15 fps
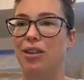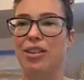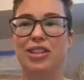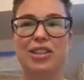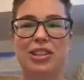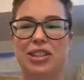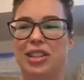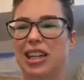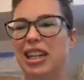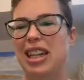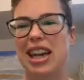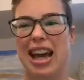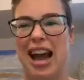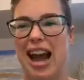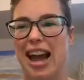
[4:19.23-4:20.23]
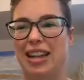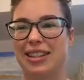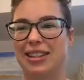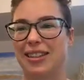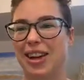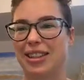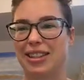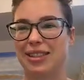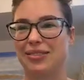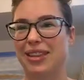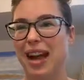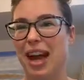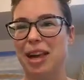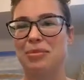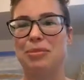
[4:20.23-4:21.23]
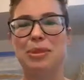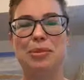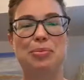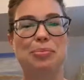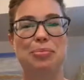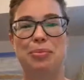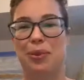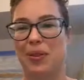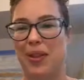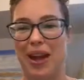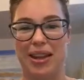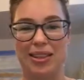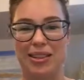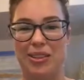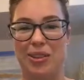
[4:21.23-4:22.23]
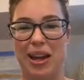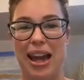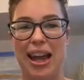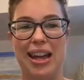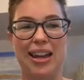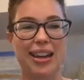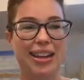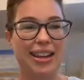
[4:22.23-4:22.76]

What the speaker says: You're still going to get asked lots of times, but that is okay.